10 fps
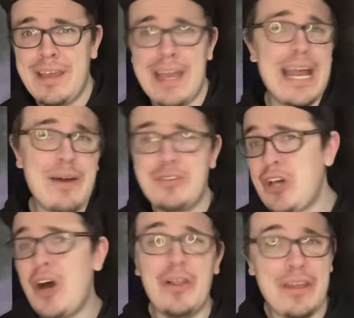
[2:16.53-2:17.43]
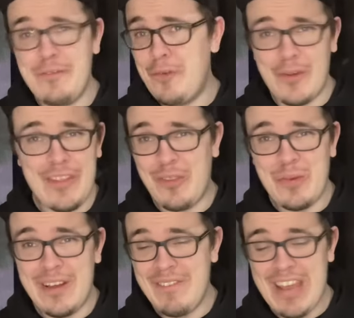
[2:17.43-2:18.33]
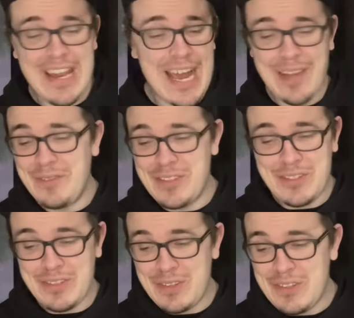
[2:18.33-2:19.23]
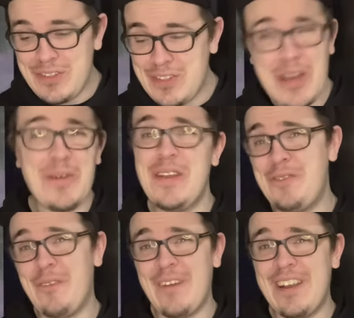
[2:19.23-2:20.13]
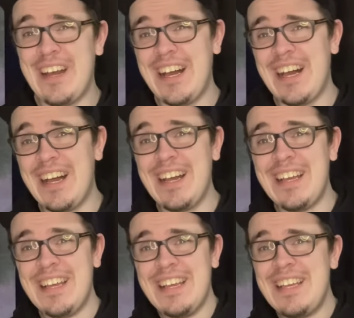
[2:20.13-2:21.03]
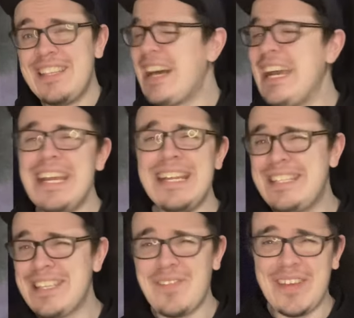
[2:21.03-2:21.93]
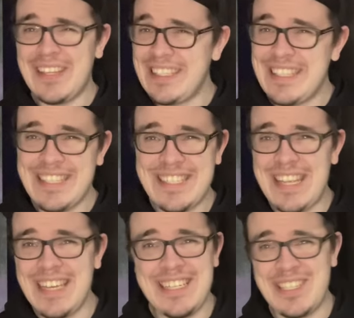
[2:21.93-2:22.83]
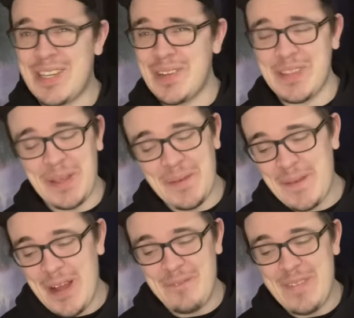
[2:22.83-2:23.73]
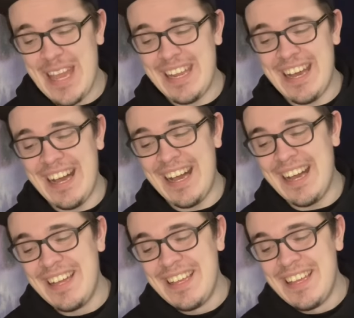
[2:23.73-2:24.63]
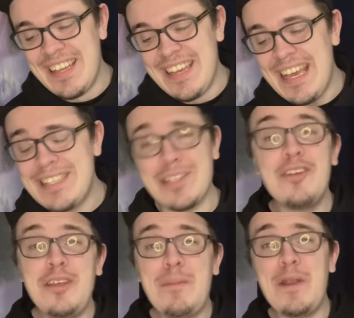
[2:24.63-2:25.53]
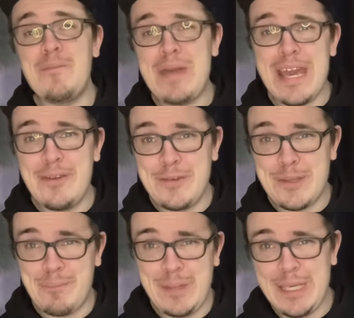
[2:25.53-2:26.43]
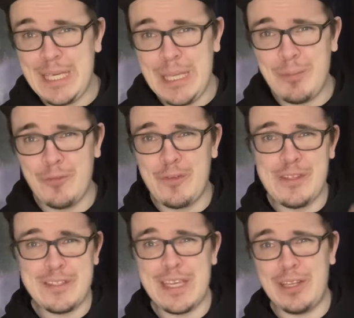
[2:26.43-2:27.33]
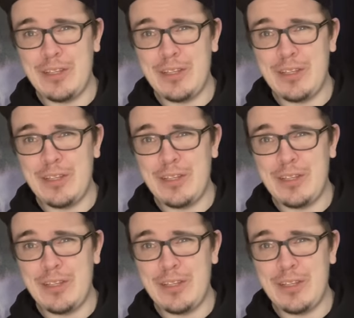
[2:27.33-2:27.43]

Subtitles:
And I was all in for this one, man. I was so in for it. I needed something like this to start the year off, man. It's literally about a man who's a beekeeper for this, like,